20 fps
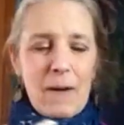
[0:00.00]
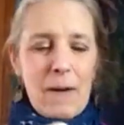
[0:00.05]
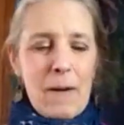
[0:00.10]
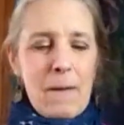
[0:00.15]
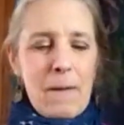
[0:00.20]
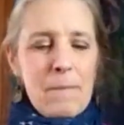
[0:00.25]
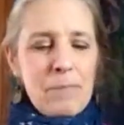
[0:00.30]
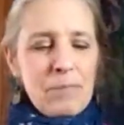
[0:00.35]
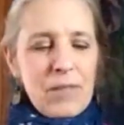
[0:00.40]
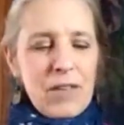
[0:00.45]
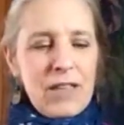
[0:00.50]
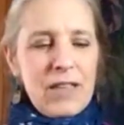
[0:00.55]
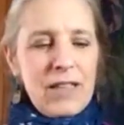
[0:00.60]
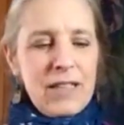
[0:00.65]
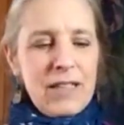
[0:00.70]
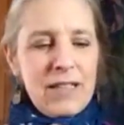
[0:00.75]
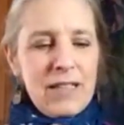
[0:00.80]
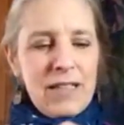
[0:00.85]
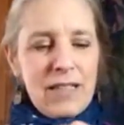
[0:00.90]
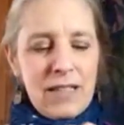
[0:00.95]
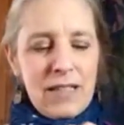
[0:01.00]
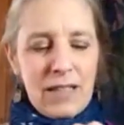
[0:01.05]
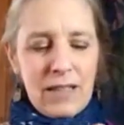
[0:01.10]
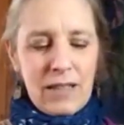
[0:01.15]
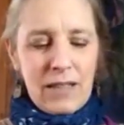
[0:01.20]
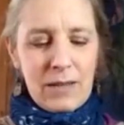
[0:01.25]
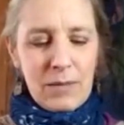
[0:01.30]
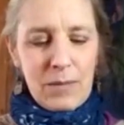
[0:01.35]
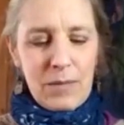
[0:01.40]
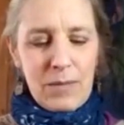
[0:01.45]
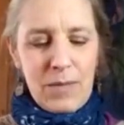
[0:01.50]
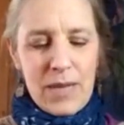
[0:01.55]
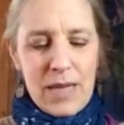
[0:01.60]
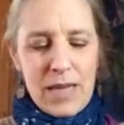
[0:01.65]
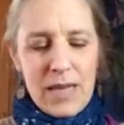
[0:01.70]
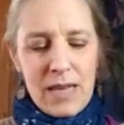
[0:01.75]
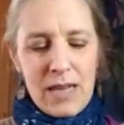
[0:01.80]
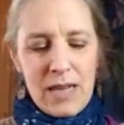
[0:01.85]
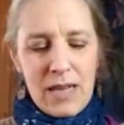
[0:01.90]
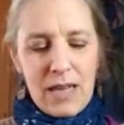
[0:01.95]
Um, this is the
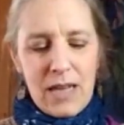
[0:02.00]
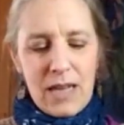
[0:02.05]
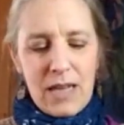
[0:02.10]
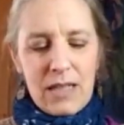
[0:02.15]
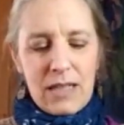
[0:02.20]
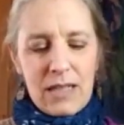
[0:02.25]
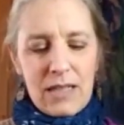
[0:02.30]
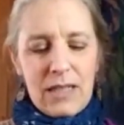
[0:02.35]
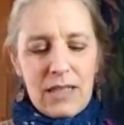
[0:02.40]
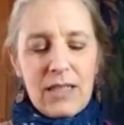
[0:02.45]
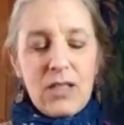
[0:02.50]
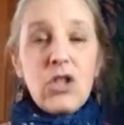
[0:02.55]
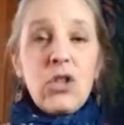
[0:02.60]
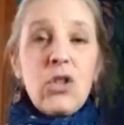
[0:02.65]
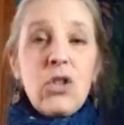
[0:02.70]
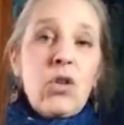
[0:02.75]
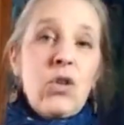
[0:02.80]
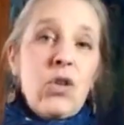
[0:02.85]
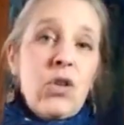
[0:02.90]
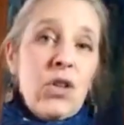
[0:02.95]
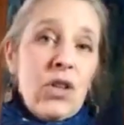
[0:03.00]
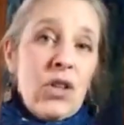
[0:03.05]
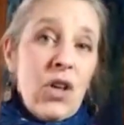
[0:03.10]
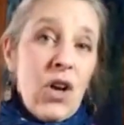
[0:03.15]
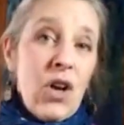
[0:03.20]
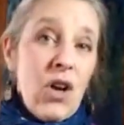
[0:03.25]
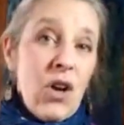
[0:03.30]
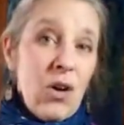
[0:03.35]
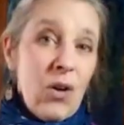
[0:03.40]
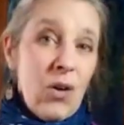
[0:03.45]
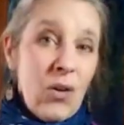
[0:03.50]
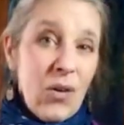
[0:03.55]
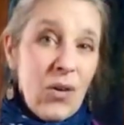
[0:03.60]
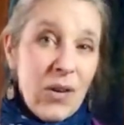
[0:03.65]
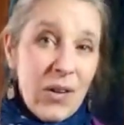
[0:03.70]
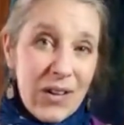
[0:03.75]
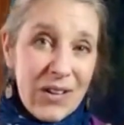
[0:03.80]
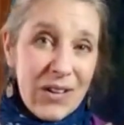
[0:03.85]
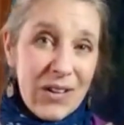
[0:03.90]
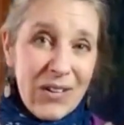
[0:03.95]
Bee Sisterhood
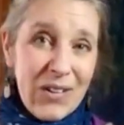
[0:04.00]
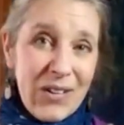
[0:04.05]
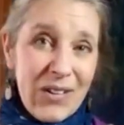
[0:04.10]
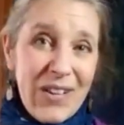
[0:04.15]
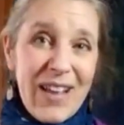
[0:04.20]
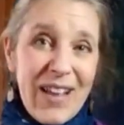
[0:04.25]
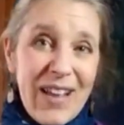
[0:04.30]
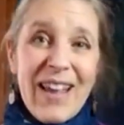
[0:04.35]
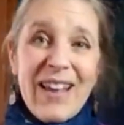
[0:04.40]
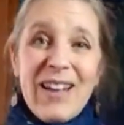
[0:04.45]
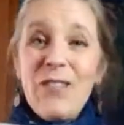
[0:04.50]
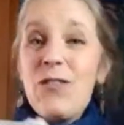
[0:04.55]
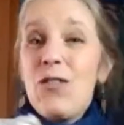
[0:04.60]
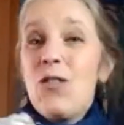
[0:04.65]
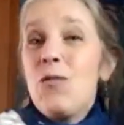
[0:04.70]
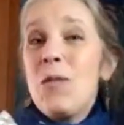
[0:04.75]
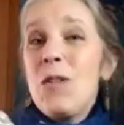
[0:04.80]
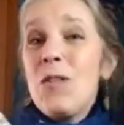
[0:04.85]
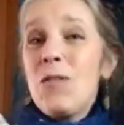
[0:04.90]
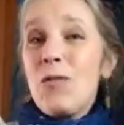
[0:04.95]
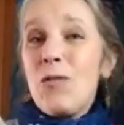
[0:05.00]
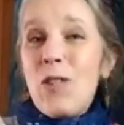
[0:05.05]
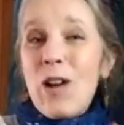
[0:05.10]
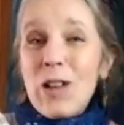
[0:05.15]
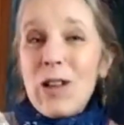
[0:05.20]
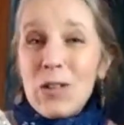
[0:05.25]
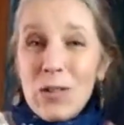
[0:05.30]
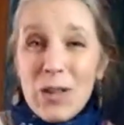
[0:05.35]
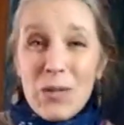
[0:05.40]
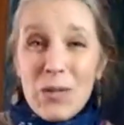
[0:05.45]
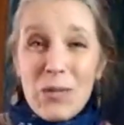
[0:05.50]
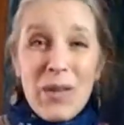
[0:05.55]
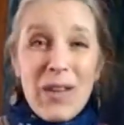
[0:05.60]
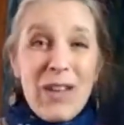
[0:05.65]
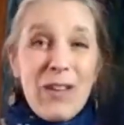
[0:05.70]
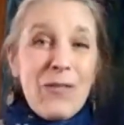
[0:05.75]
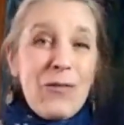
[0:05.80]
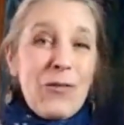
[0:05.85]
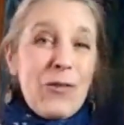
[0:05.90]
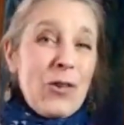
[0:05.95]
Oracle. And if you've been following
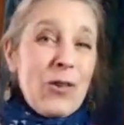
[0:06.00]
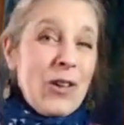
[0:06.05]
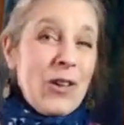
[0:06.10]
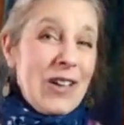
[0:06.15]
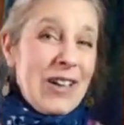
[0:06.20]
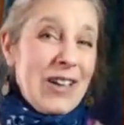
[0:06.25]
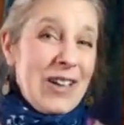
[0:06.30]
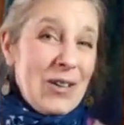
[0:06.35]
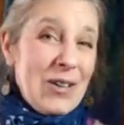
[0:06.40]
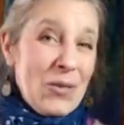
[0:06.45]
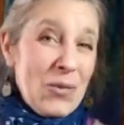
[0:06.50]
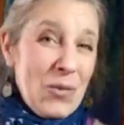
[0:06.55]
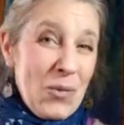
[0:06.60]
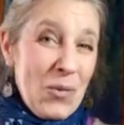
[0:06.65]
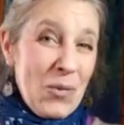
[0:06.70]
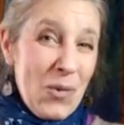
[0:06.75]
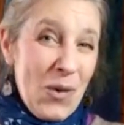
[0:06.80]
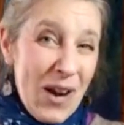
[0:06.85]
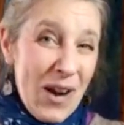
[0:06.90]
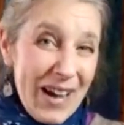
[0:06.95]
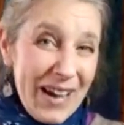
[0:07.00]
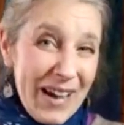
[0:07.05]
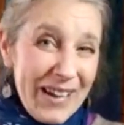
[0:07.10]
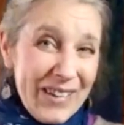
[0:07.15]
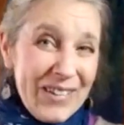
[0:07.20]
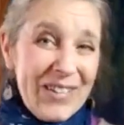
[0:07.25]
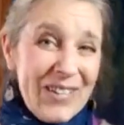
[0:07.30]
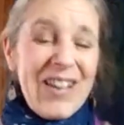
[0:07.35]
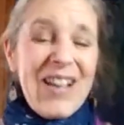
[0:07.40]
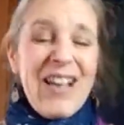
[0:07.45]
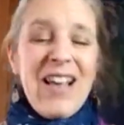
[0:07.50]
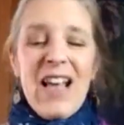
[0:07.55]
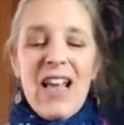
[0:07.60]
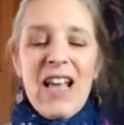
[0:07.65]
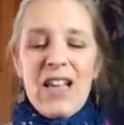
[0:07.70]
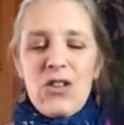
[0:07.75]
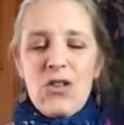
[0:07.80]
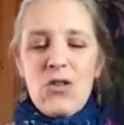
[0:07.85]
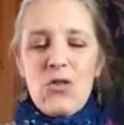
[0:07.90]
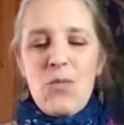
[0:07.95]
me for a while,
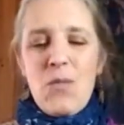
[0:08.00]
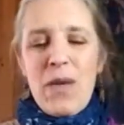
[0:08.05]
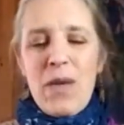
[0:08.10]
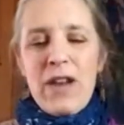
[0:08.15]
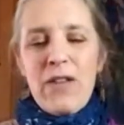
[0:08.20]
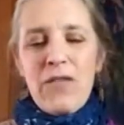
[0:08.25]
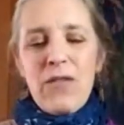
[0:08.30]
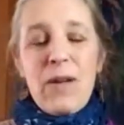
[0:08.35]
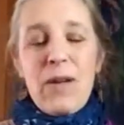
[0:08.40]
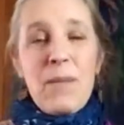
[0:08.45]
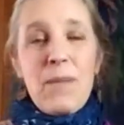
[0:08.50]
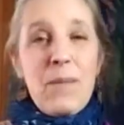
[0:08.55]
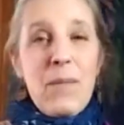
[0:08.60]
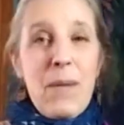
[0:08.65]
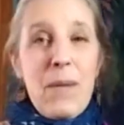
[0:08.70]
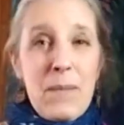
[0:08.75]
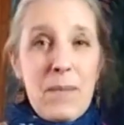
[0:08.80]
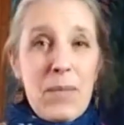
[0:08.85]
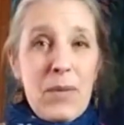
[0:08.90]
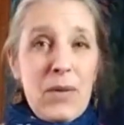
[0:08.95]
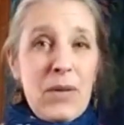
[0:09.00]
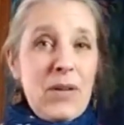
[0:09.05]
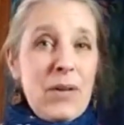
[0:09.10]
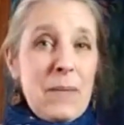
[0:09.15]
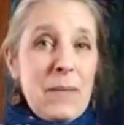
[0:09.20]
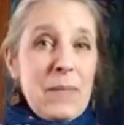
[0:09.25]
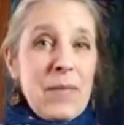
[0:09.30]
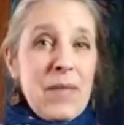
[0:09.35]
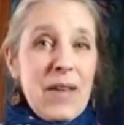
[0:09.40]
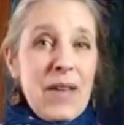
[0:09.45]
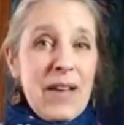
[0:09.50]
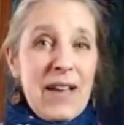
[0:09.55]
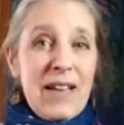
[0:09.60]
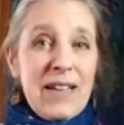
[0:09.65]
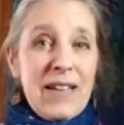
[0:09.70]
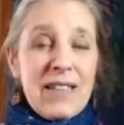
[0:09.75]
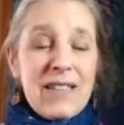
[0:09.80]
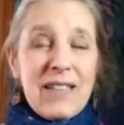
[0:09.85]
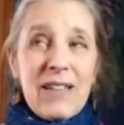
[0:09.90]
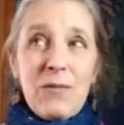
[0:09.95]
you may remember
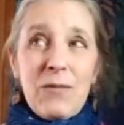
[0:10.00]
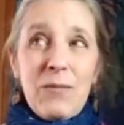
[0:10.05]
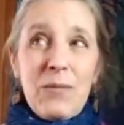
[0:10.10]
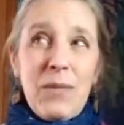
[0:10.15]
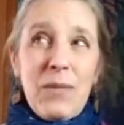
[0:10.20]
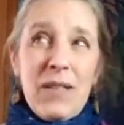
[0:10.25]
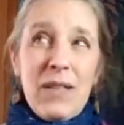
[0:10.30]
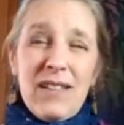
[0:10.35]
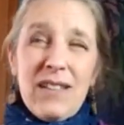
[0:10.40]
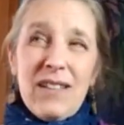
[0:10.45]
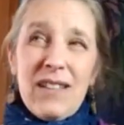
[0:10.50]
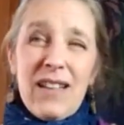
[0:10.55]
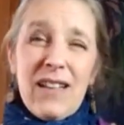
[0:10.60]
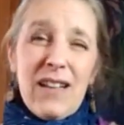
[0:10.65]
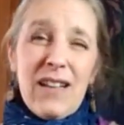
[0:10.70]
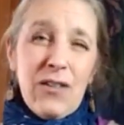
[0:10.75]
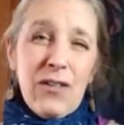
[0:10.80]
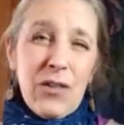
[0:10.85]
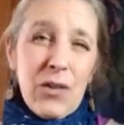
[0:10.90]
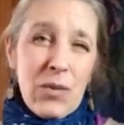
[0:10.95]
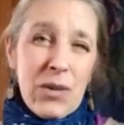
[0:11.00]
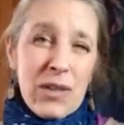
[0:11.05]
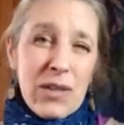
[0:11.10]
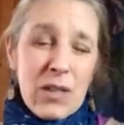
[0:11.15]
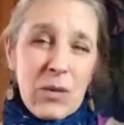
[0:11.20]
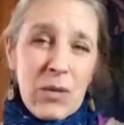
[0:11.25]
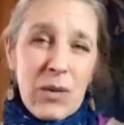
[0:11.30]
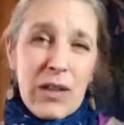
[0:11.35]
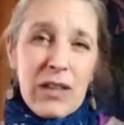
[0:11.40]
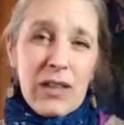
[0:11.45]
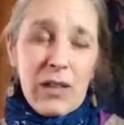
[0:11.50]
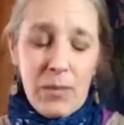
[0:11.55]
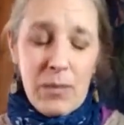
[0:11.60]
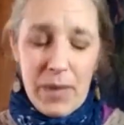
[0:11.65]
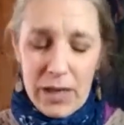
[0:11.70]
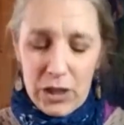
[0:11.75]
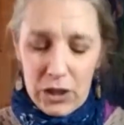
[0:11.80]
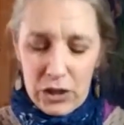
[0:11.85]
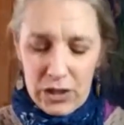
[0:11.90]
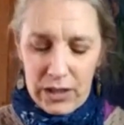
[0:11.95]
that I've been every once in a while, I'll
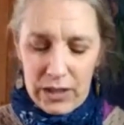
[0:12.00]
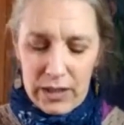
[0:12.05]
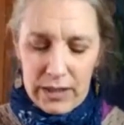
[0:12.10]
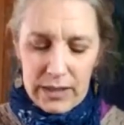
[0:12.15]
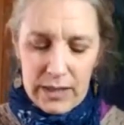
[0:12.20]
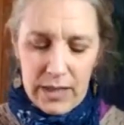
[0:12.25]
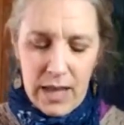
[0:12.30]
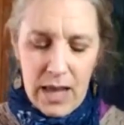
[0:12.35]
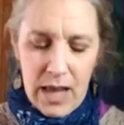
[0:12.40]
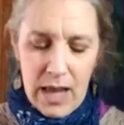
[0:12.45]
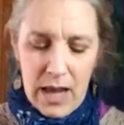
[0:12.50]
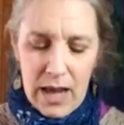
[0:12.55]
mention this.